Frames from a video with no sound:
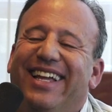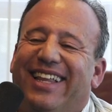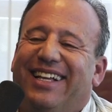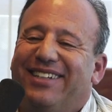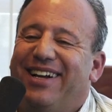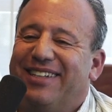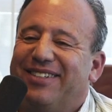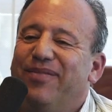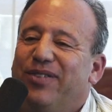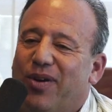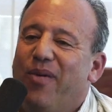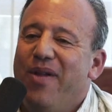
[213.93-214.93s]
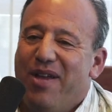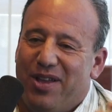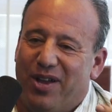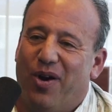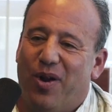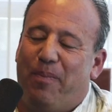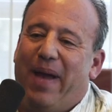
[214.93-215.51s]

That's awesome. So you go yeah.